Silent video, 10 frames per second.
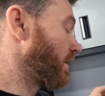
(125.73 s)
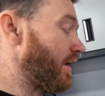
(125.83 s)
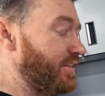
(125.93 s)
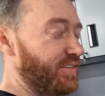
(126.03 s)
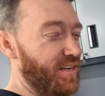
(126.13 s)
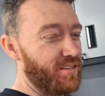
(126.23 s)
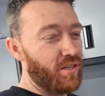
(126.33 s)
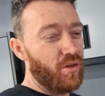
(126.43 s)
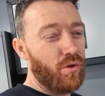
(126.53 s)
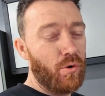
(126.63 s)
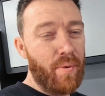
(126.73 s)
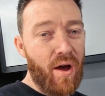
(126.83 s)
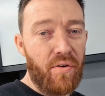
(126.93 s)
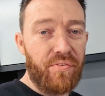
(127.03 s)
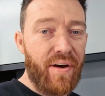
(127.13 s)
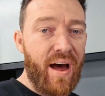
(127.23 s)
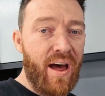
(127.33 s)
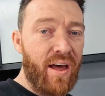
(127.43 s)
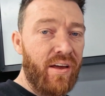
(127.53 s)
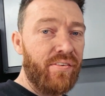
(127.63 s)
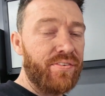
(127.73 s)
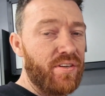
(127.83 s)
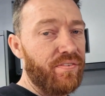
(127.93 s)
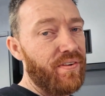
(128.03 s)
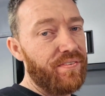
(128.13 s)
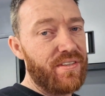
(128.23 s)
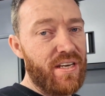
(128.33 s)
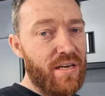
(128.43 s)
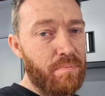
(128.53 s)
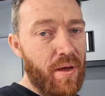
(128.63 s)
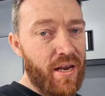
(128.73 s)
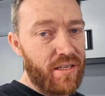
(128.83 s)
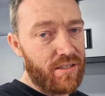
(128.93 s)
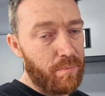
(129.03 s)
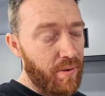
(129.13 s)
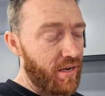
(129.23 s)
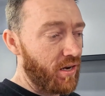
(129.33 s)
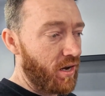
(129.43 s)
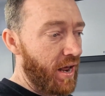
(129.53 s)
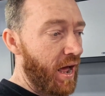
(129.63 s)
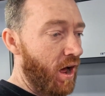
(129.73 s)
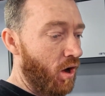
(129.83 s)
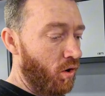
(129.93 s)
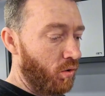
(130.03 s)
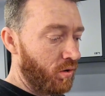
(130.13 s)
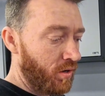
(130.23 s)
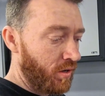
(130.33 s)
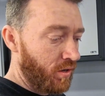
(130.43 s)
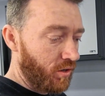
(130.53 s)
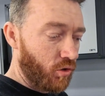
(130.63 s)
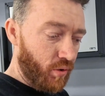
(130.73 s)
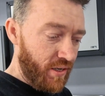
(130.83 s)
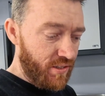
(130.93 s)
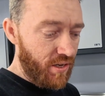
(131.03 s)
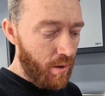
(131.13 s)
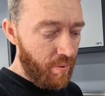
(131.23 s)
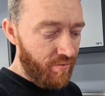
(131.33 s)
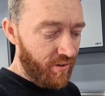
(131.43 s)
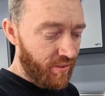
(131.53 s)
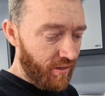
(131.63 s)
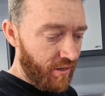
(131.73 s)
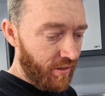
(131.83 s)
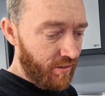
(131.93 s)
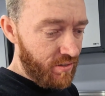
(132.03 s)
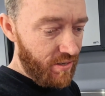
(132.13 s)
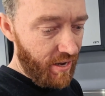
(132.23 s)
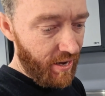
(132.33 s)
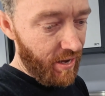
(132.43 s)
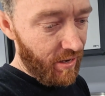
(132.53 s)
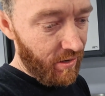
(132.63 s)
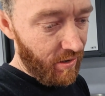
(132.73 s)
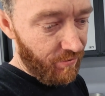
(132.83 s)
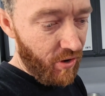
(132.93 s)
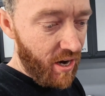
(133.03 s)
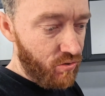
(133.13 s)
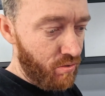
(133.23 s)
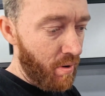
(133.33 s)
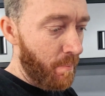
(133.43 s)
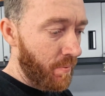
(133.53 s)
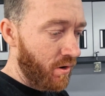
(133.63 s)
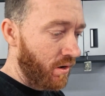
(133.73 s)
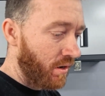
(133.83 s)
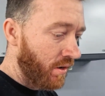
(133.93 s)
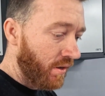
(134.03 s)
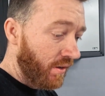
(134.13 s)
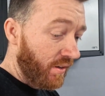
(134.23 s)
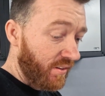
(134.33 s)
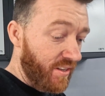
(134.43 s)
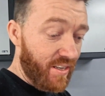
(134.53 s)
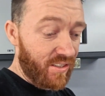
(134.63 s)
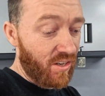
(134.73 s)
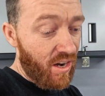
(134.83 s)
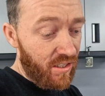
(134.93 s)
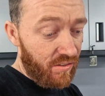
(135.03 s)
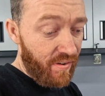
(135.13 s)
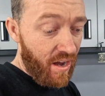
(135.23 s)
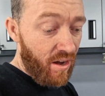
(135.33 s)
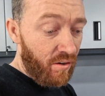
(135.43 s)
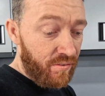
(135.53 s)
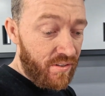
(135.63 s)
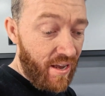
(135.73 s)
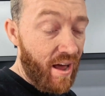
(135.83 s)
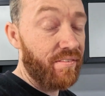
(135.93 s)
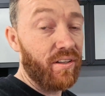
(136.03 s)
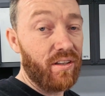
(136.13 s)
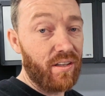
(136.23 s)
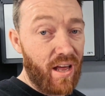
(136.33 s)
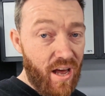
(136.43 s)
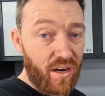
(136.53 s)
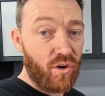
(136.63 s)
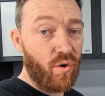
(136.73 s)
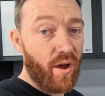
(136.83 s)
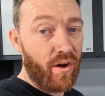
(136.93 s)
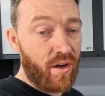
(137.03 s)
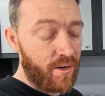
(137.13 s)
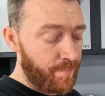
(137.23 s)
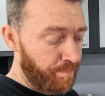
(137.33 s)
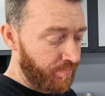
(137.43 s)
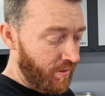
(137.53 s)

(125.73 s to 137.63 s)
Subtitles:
It says to do about 5 to 15 minutes depending on how greased up everything is. And if you guys remember, the exhaust valves have a lot of crud on them.